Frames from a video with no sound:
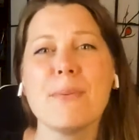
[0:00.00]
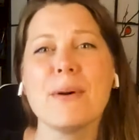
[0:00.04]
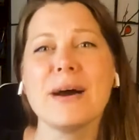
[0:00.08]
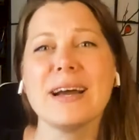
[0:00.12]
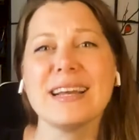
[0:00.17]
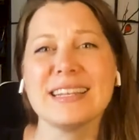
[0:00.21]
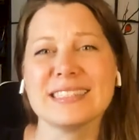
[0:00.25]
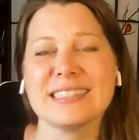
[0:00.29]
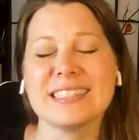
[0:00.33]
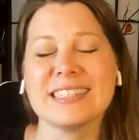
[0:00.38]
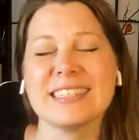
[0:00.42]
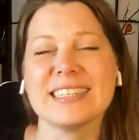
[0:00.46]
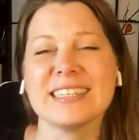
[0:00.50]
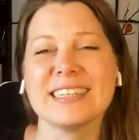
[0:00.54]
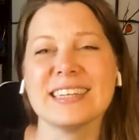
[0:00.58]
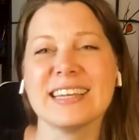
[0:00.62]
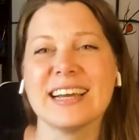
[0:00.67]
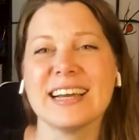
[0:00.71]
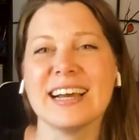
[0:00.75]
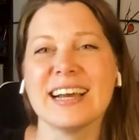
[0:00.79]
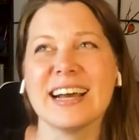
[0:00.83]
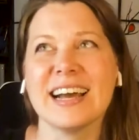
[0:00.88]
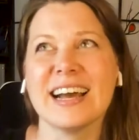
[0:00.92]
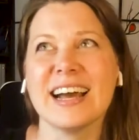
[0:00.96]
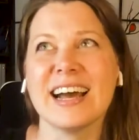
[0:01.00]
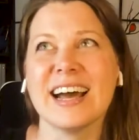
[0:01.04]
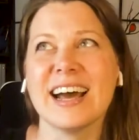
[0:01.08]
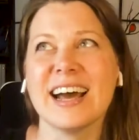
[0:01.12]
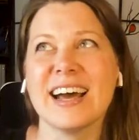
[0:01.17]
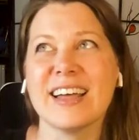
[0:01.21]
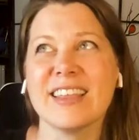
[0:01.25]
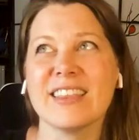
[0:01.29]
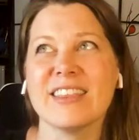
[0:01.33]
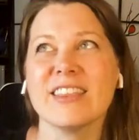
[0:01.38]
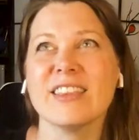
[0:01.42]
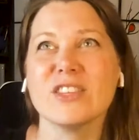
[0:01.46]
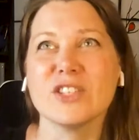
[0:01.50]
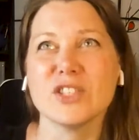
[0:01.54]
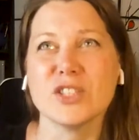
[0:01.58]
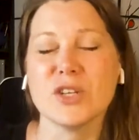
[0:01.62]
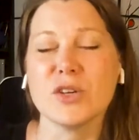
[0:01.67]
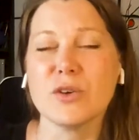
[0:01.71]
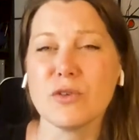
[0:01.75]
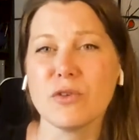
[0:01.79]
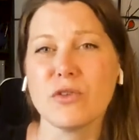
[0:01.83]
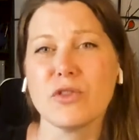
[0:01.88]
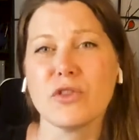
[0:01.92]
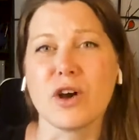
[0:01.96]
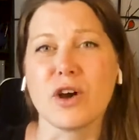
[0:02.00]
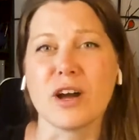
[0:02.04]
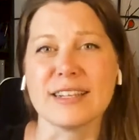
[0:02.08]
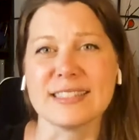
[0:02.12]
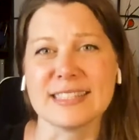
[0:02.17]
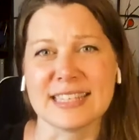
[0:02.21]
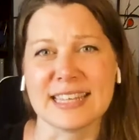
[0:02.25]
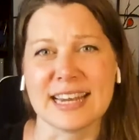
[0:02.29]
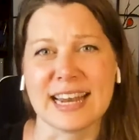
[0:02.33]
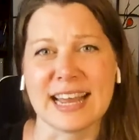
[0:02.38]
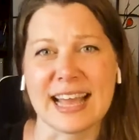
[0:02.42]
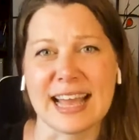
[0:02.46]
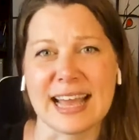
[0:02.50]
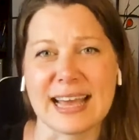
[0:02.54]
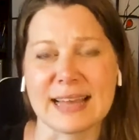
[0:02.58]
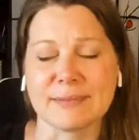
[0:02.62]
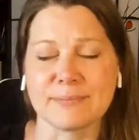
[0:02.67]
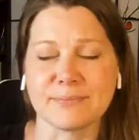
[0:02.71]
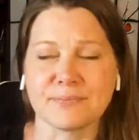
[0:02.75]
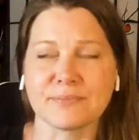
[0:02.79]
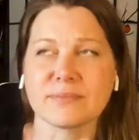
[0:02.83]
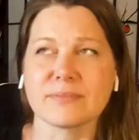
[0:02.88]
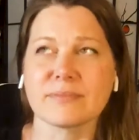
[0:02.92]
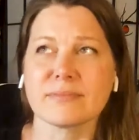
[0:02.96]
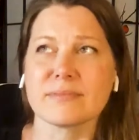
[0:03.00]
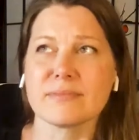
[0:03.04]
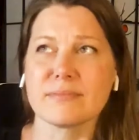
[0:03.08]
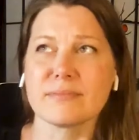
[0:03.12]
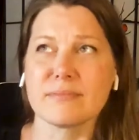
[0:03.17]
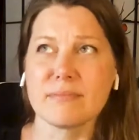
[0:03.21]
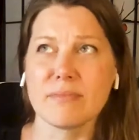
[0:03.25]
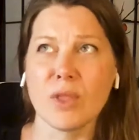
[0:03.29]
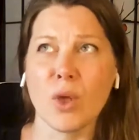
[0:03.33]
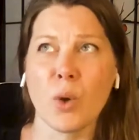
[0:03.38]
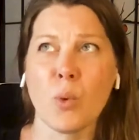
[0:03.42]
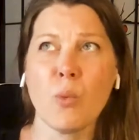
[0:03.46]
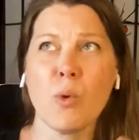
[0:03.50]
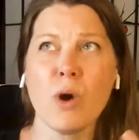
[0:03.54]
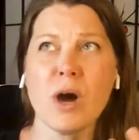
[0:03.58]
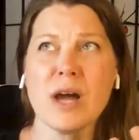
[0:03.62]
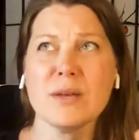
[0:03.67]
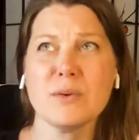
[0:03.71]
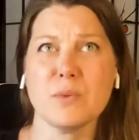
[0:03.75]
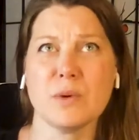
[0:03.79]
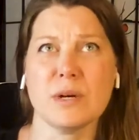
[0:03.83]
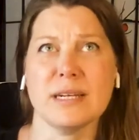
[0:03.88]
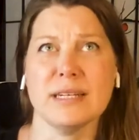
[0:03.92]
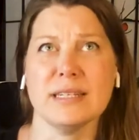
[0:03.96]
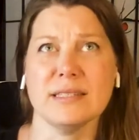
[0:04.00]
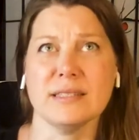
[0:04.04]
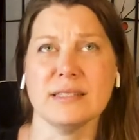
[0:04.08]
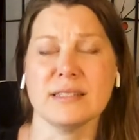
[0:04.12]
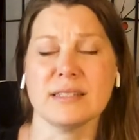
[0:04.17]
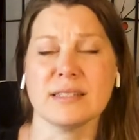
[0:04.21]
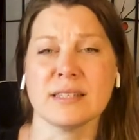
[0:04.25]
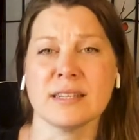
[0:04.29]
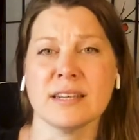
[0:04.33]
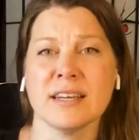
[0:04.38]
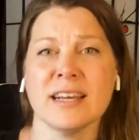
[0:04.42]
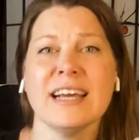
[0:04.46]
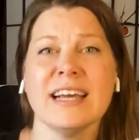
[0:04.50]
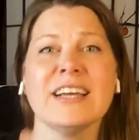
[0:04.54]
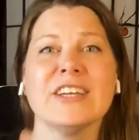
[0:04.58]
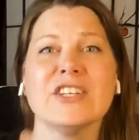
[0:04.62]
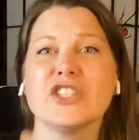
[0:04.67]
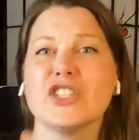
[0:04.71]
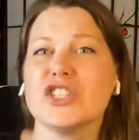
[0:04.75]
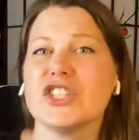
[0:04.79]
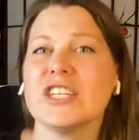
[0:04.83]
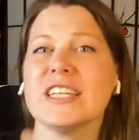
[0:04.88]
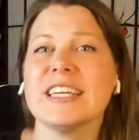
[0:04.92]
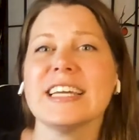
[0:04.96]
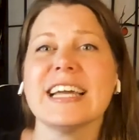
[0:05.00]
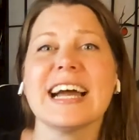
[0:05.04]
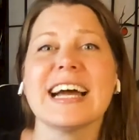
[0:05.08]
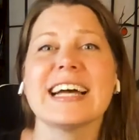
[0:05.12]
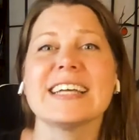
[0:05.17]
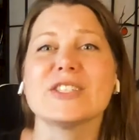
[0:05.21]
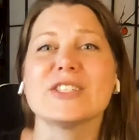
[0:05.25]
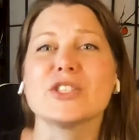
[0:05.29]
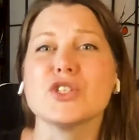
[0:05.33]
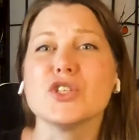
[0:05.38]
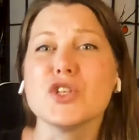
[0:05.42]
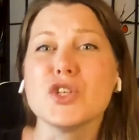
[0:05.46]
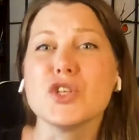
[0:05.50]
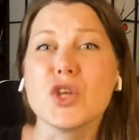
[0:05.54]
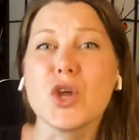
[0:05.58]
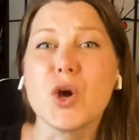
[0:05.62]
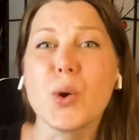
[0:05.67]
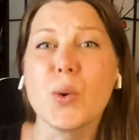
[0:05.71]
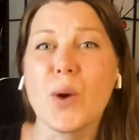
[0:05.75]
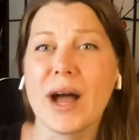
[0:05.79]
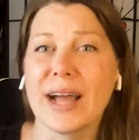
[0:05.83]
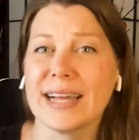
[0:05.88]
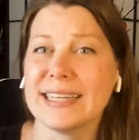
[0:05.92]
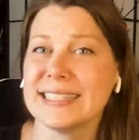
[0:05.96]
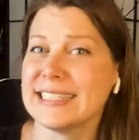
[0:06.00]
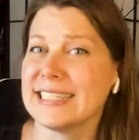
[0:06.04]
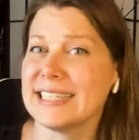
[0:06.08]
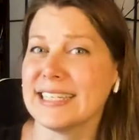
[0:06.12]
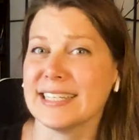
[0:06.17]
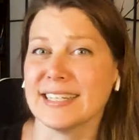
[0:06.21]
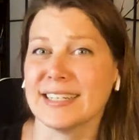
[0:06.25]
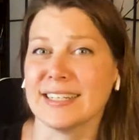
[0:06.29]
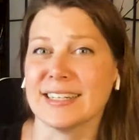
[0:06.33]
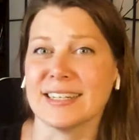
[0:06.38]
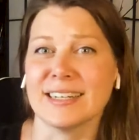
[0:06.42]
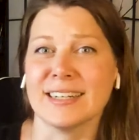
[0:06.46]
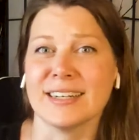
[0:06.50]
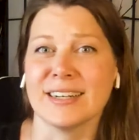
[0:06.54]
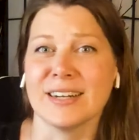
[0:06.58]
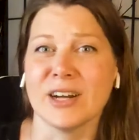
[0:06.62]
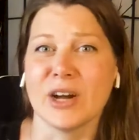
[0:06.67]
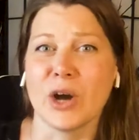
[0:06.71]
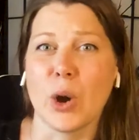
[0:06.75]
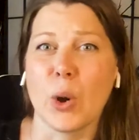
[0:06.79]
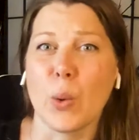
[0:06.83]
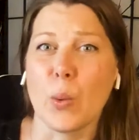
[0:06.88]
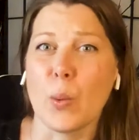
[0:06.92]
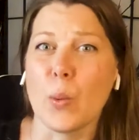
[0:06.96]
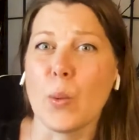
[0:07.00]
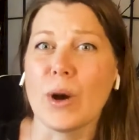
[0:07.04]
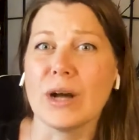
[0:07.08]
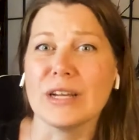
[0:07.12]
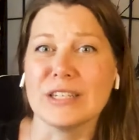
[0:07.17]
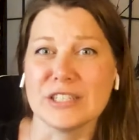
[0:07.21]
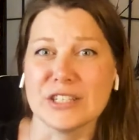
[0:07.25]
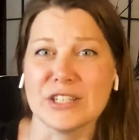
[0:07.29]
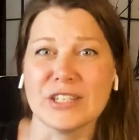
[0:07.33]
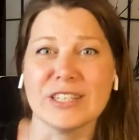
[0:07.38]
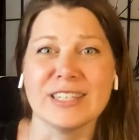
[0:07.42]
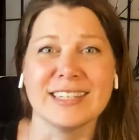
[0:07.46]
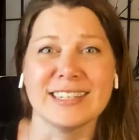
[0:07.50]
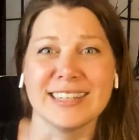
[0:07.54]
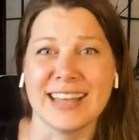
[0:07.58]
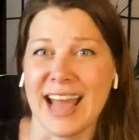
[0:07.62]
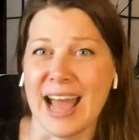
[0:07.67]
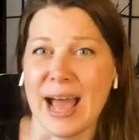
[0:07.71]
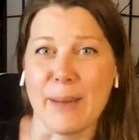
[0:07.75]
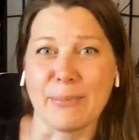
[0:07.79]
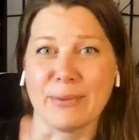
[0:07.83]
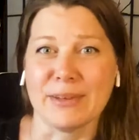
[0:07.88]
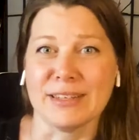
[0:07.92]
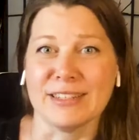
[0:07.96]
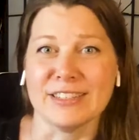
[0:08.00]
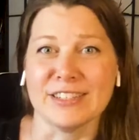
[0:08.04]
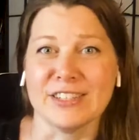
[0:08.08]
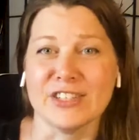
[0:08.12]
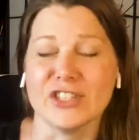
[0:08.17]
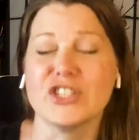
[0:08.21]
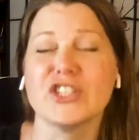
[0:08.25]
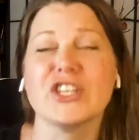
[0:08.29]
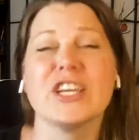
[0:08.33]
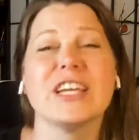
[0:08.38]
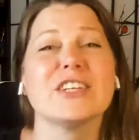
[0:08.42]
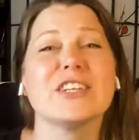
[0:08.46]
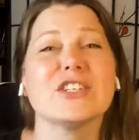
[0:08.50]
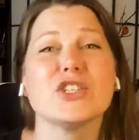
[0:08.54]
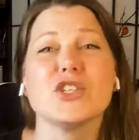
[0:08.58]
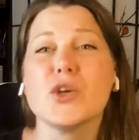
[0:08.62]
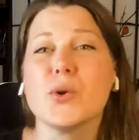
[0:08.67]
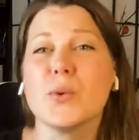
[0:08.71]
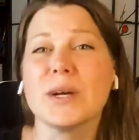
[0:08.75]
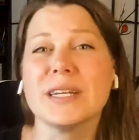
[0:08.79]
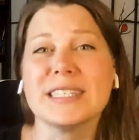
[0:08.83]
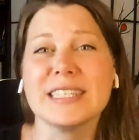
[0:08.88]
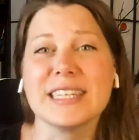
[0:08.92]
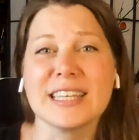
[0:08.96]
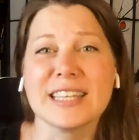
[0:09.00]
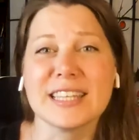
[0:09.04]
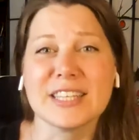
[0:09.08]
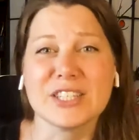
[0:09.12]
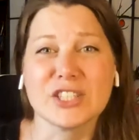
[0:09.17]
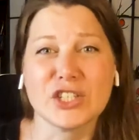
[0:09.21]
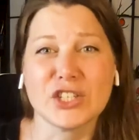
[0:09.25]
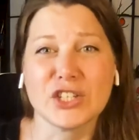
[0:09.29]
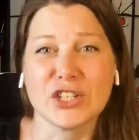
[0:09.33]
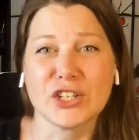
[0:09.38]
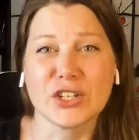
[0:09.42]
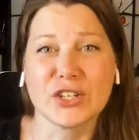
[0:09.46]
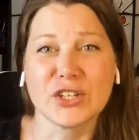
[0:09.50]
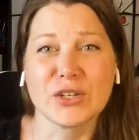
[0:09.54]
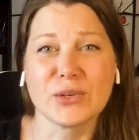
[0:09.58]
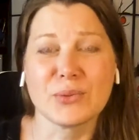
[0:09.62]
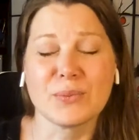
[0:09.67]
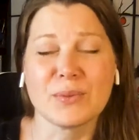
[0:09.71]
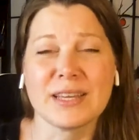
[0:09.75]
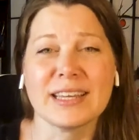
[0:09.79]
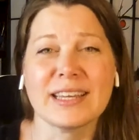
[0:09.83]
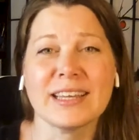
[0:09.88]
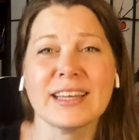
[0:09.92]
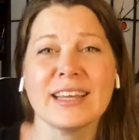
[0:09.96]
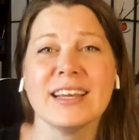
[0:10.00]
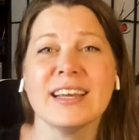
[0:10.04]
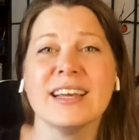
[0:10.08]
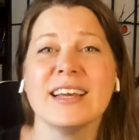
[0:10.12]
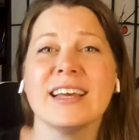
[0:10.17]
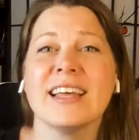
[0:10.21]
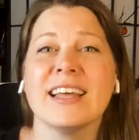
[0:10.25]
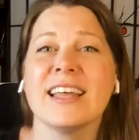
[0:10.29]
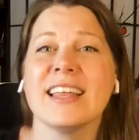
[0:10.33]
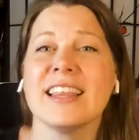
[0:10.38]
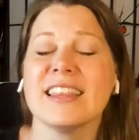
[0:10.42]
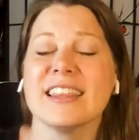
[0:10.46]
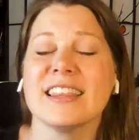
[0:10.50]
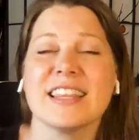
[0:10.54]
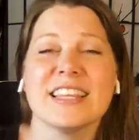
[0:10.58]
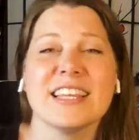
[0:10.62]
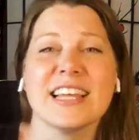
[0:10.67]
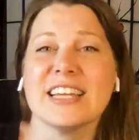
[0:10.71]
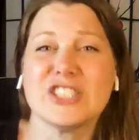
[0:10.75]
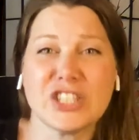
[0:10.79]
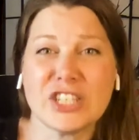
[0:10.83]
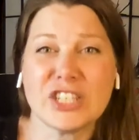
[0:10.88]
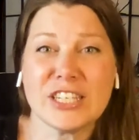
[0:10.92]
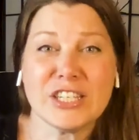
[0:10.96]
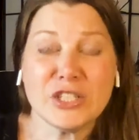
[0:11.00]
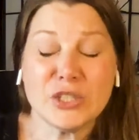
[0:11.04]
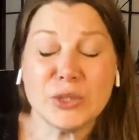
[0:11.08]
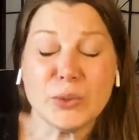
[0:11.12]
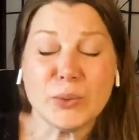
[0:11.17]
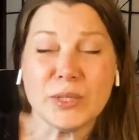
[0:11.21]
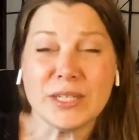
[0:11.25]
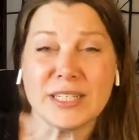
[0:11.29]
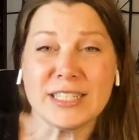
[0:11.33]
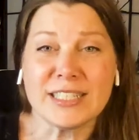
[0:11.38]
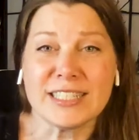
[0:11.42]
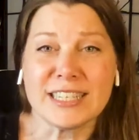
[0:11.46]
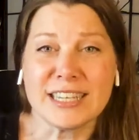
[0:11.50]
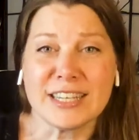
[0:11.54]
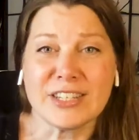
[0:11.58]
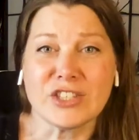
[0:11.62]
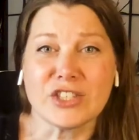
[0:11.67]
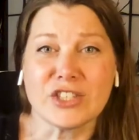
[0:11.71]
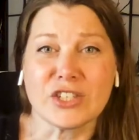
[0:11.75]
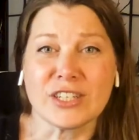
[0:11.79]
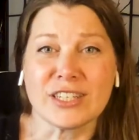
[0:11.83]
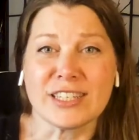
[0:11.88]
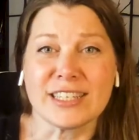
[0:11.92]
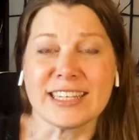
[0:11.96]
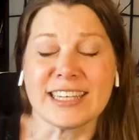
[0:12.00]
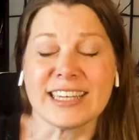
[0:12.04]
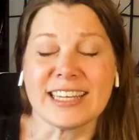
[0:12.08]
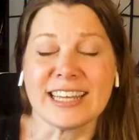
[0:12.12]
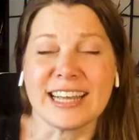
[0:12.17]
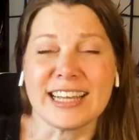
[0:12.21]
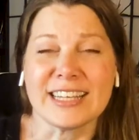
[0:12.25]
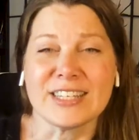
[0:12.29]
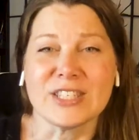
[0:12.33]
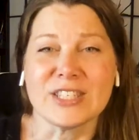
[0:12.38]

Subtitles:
But two thoughts that I had. One was, she has no idea what happened. She has no idea that she hurt me. She didn't do it intentionally.